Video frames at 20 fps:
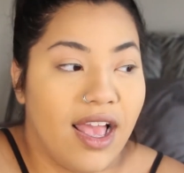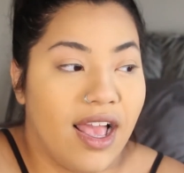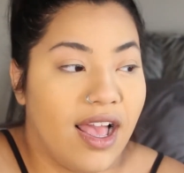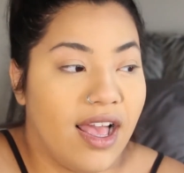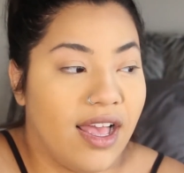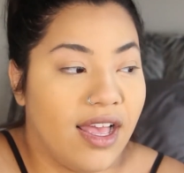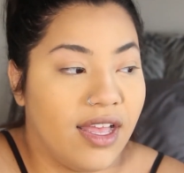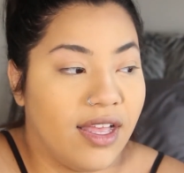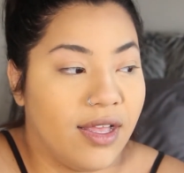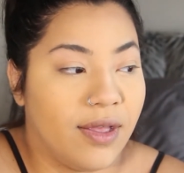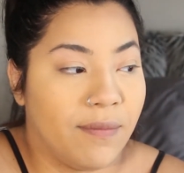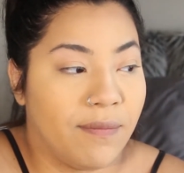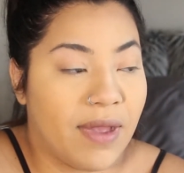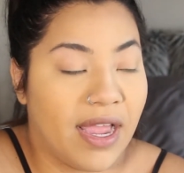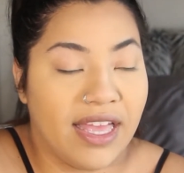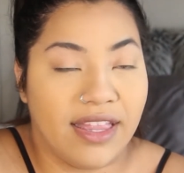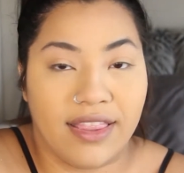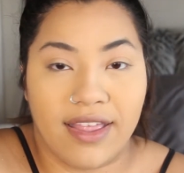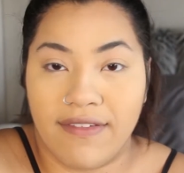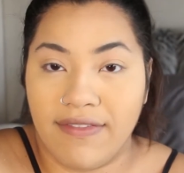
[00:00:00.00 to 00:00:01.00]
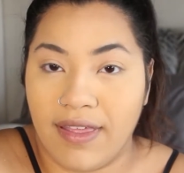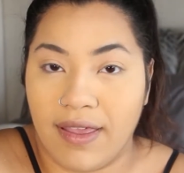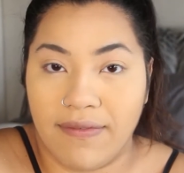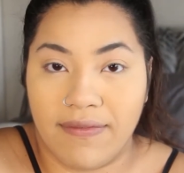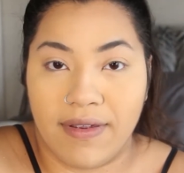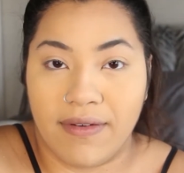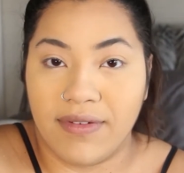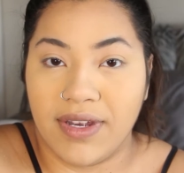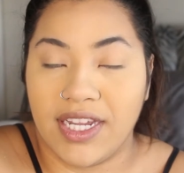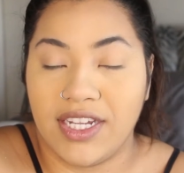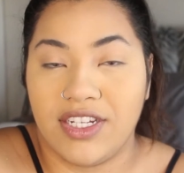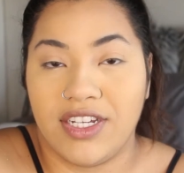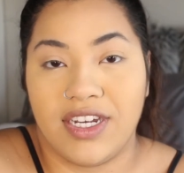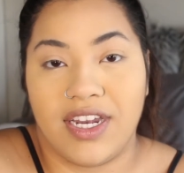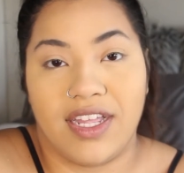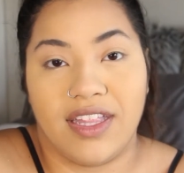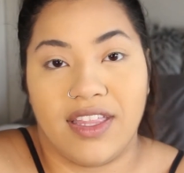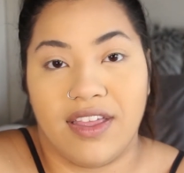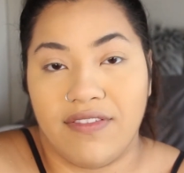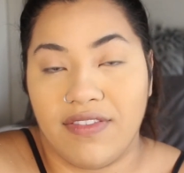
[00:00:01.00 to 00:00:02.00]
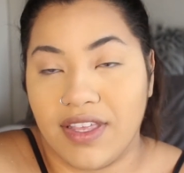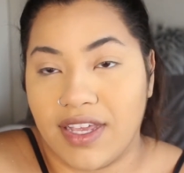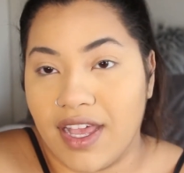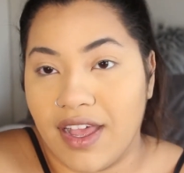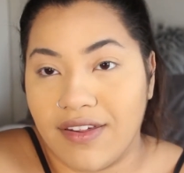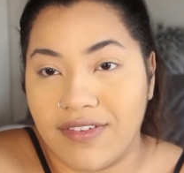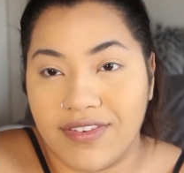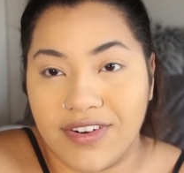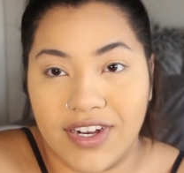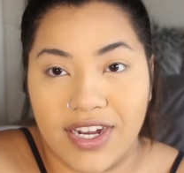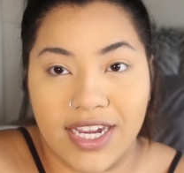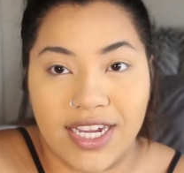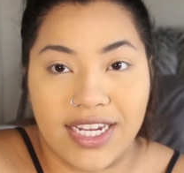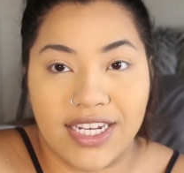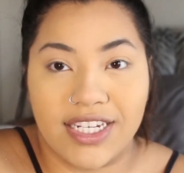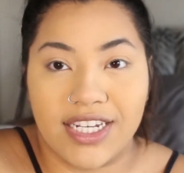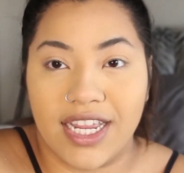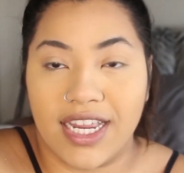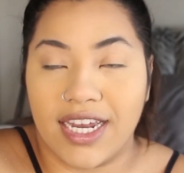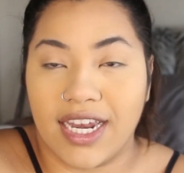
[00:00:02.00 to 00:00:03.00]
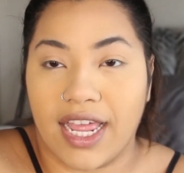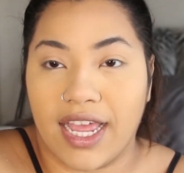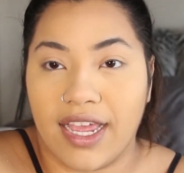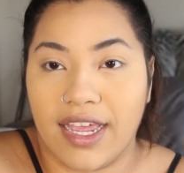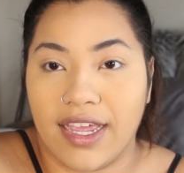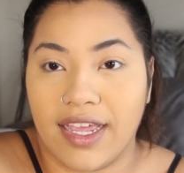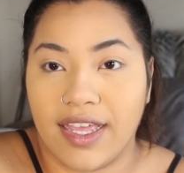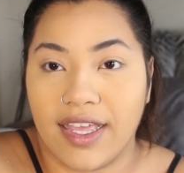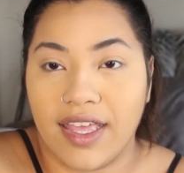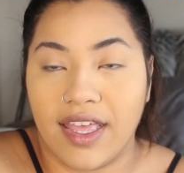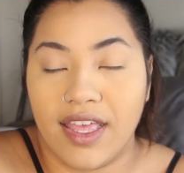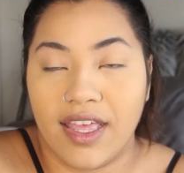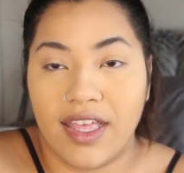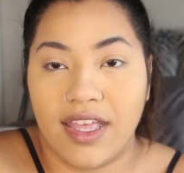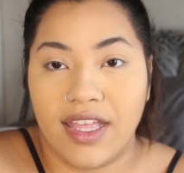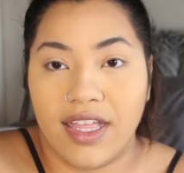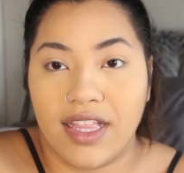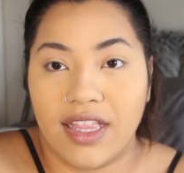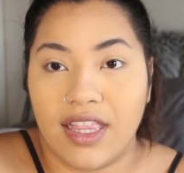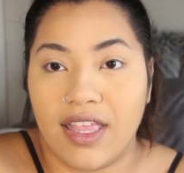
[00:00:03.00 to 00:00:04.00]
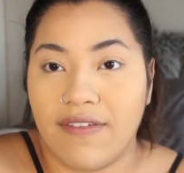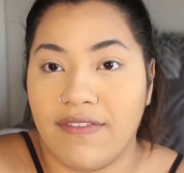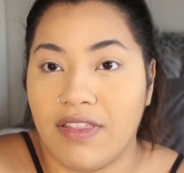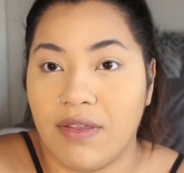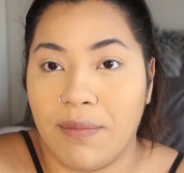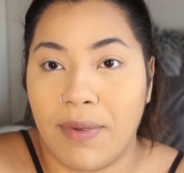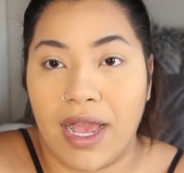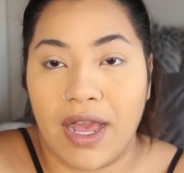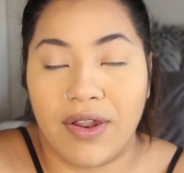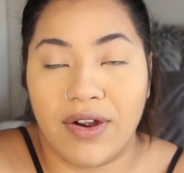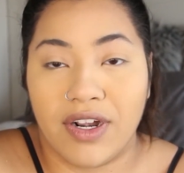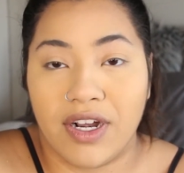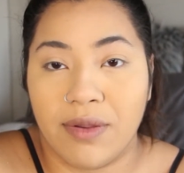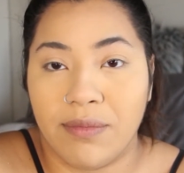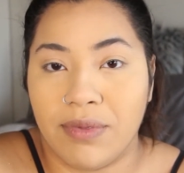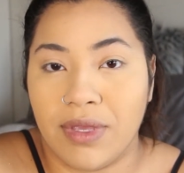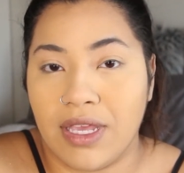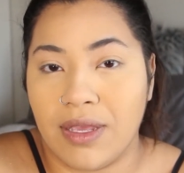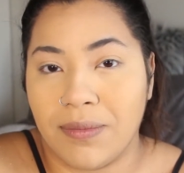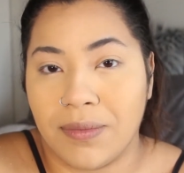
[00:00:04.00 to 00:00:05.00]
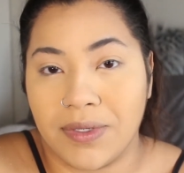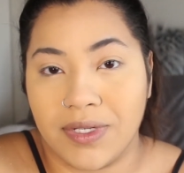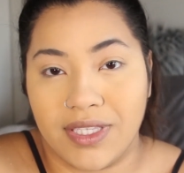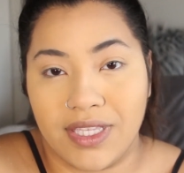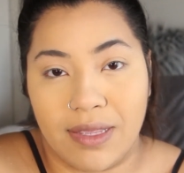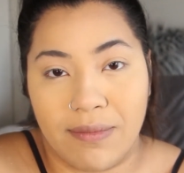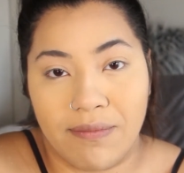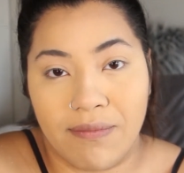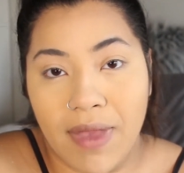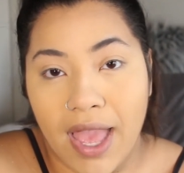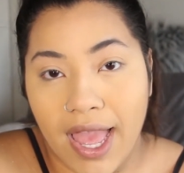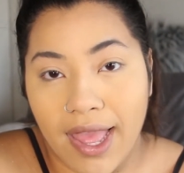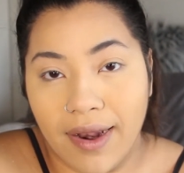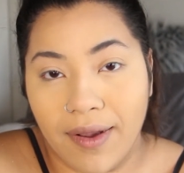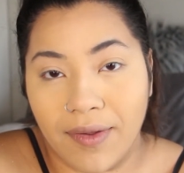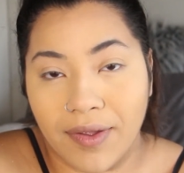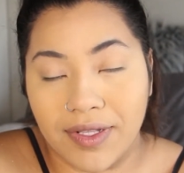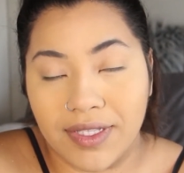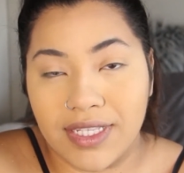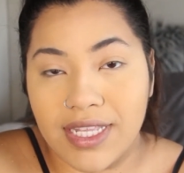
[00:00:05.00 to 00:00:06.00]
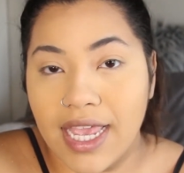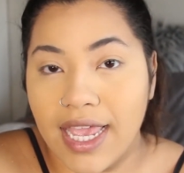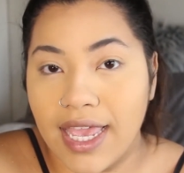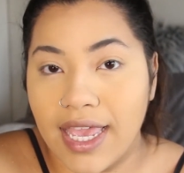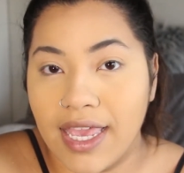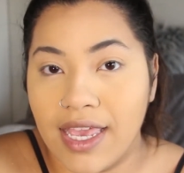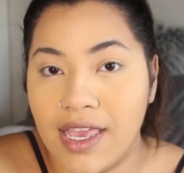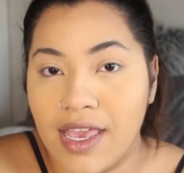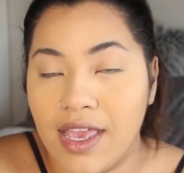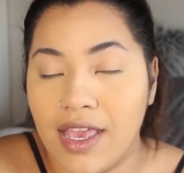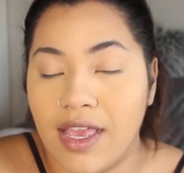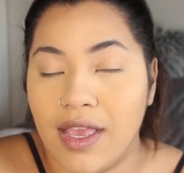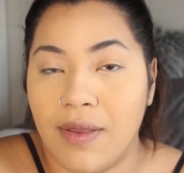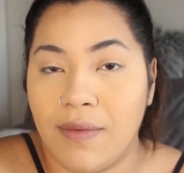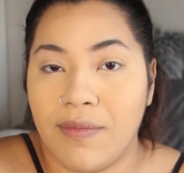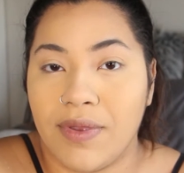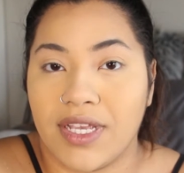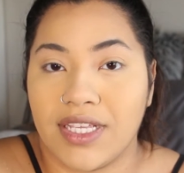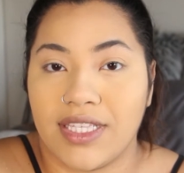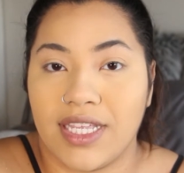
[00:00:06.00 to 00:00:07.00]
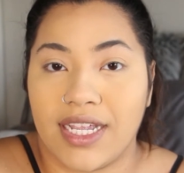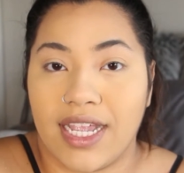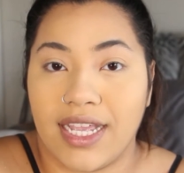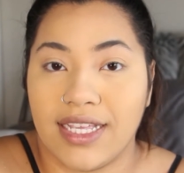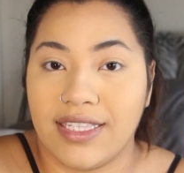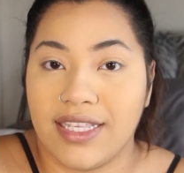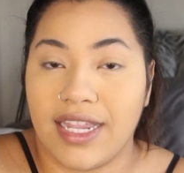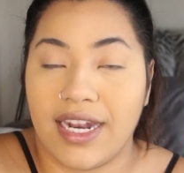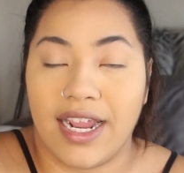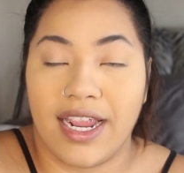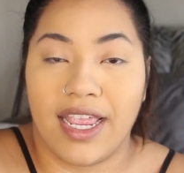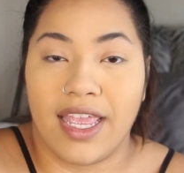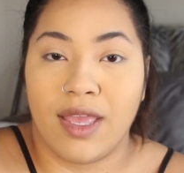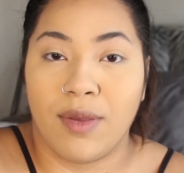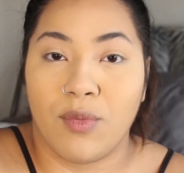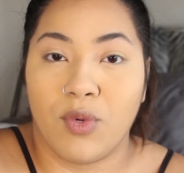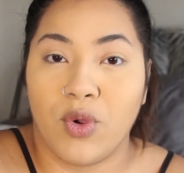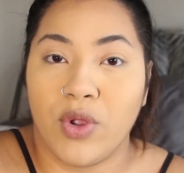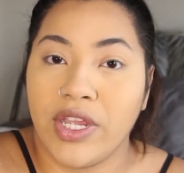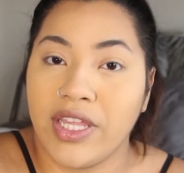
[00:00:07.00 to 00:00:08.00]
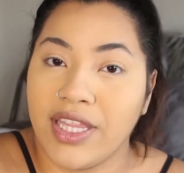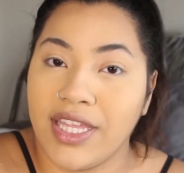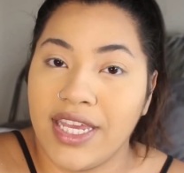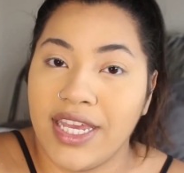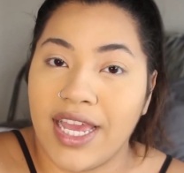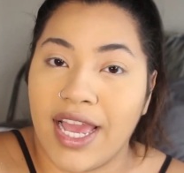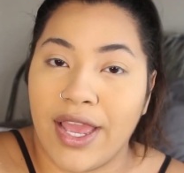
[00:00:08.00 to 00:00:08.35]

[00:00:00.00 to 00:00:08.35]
I love that foundation. I love the coverage, and I love the powder and being able to stay matte all day because, like I said, I am oily.